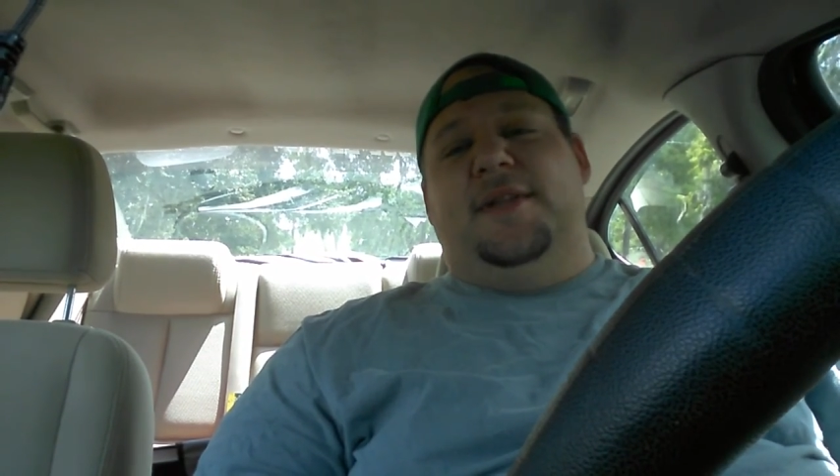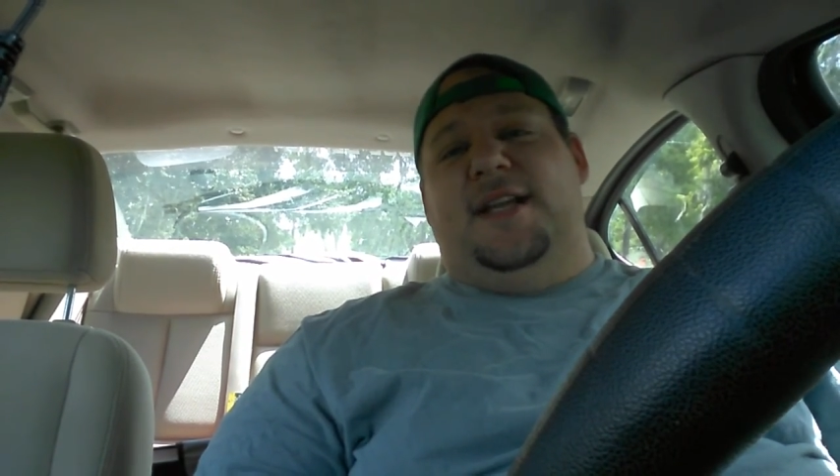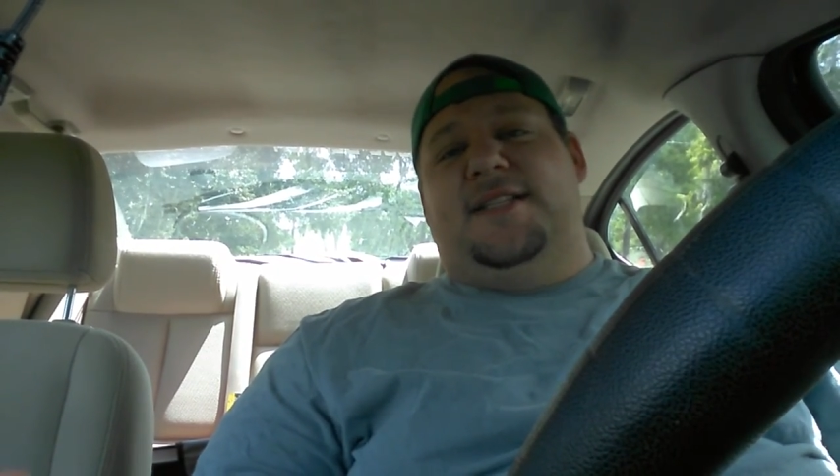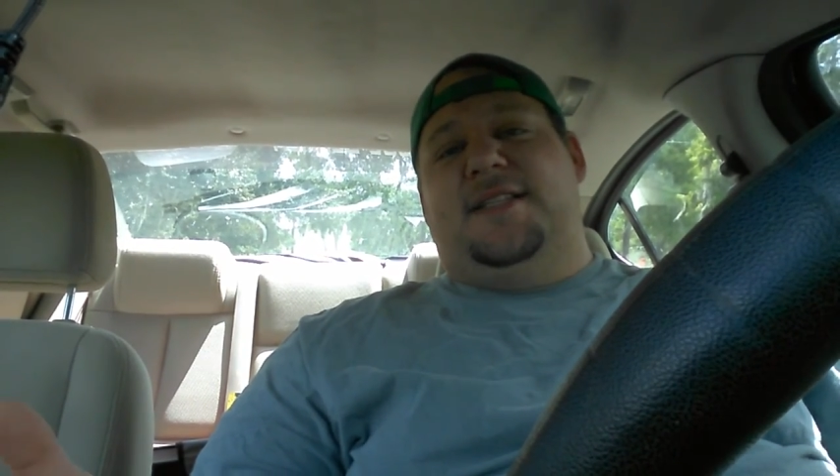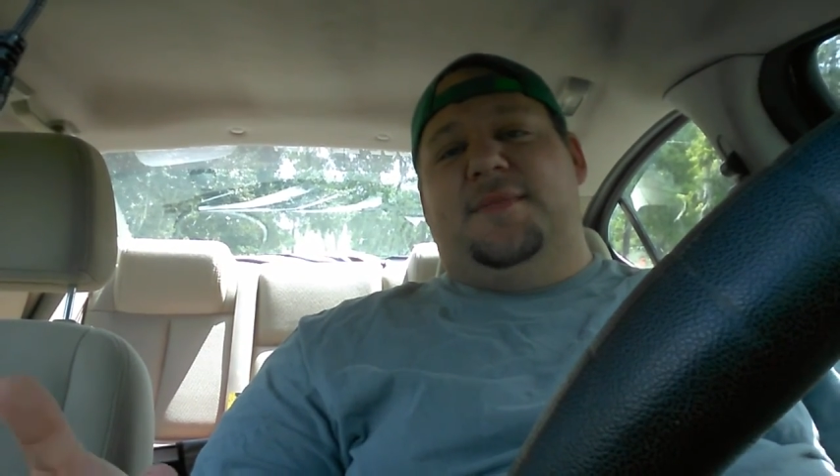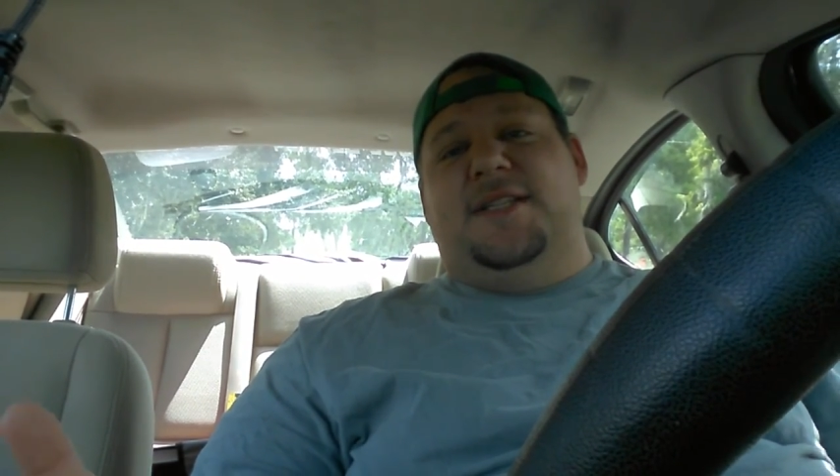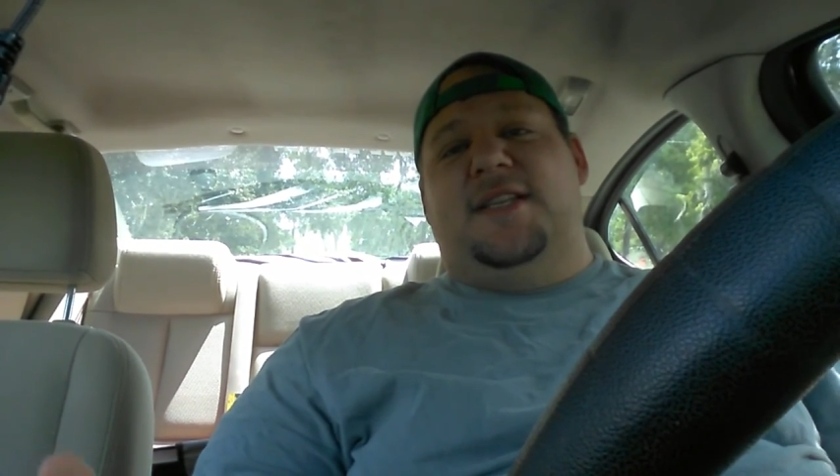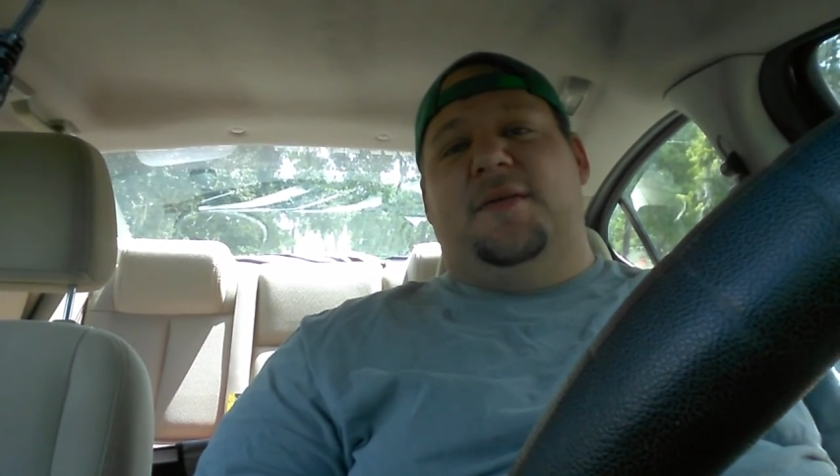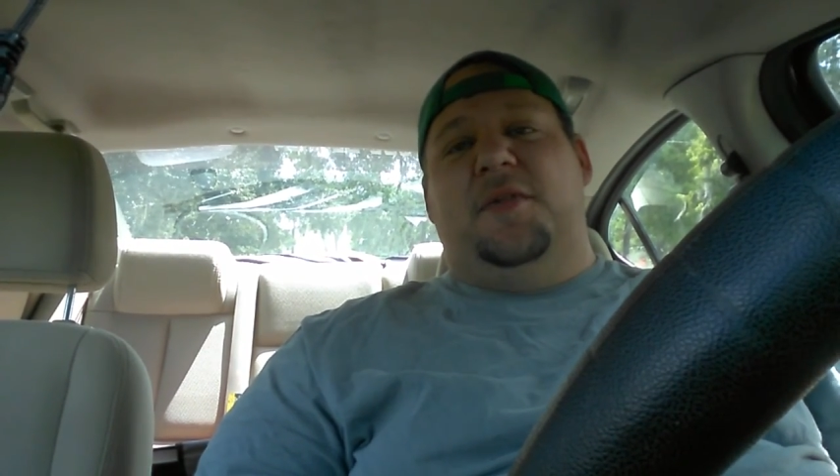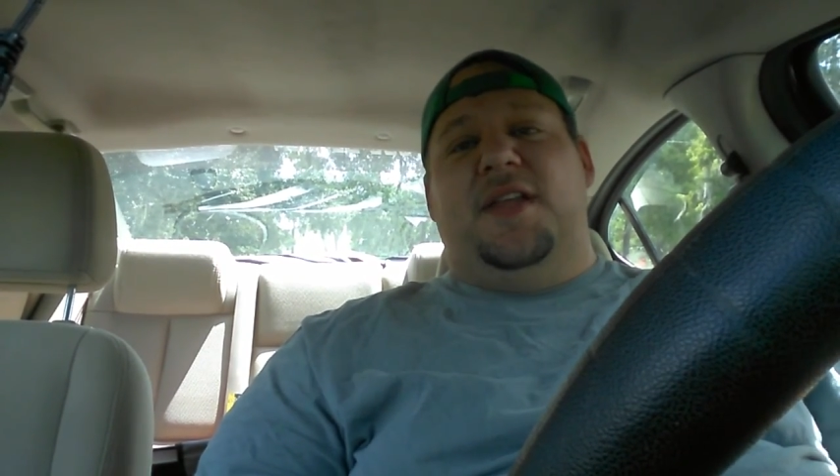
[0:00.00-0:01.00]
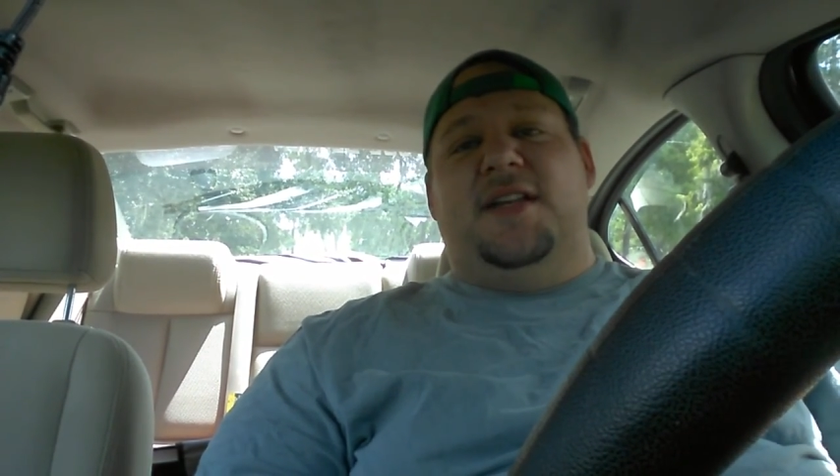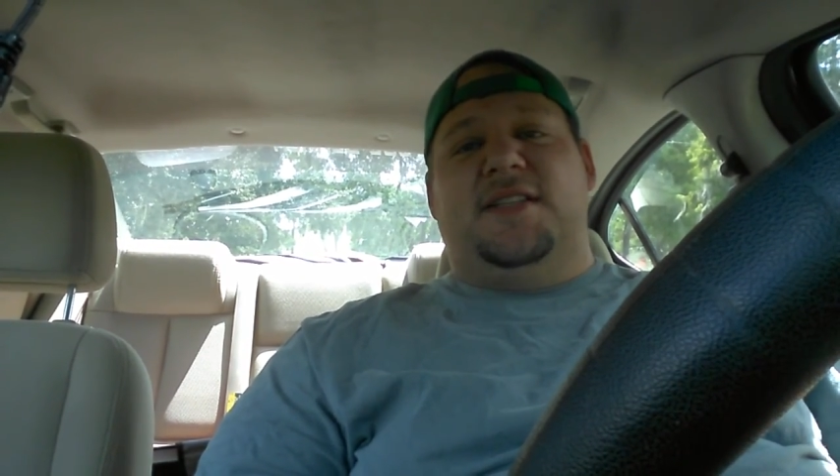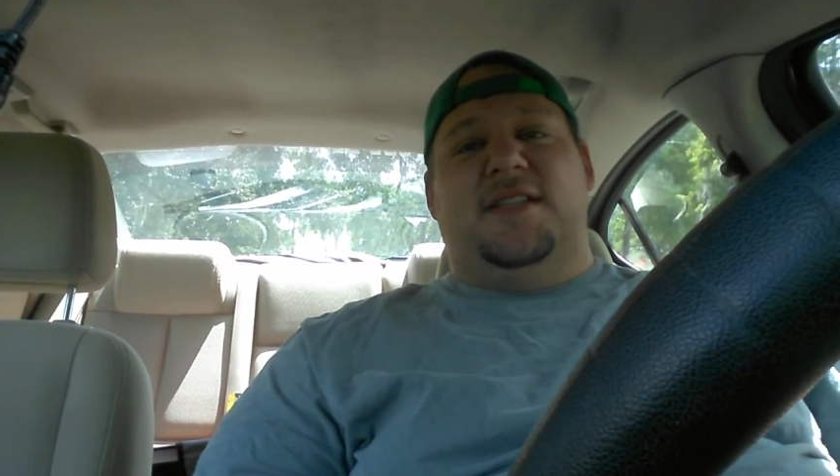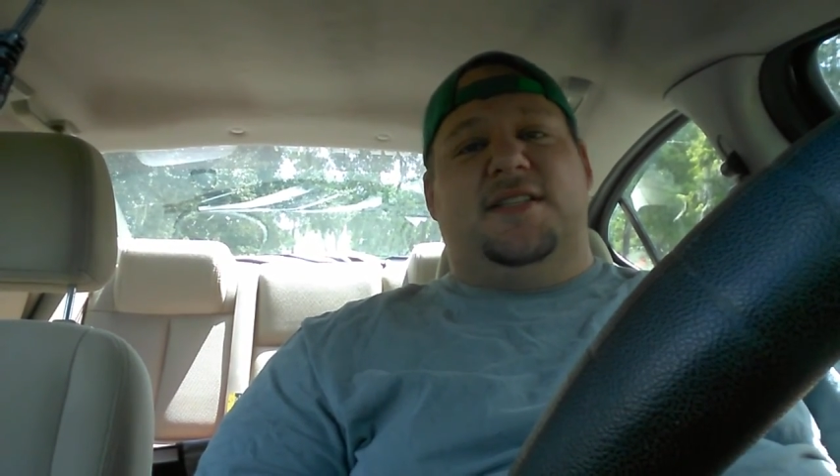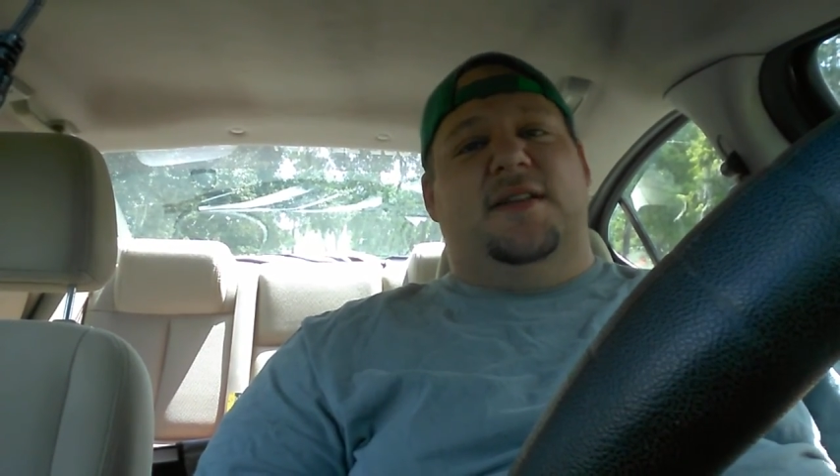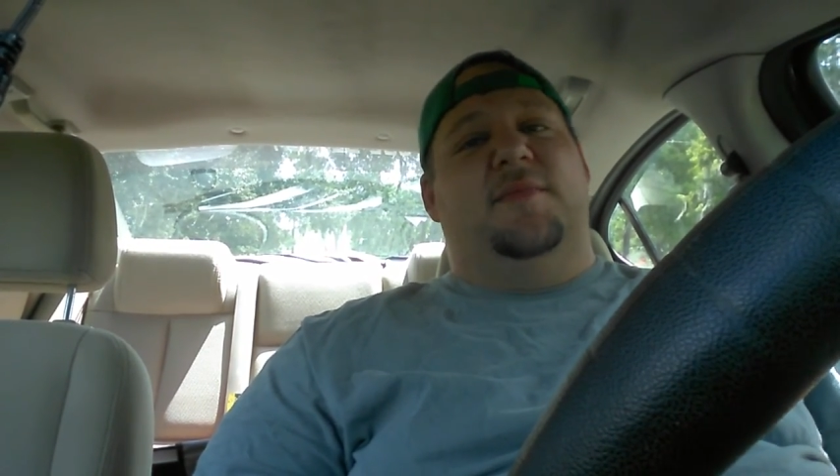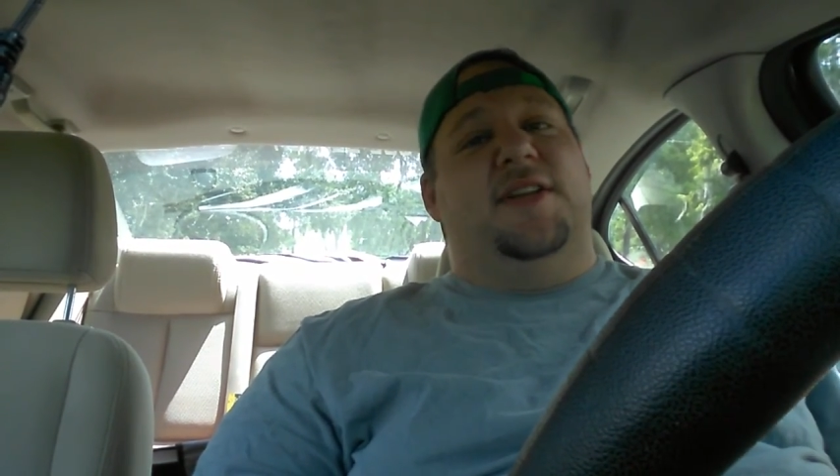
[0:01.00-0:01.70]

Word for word: but that's to be said with any system.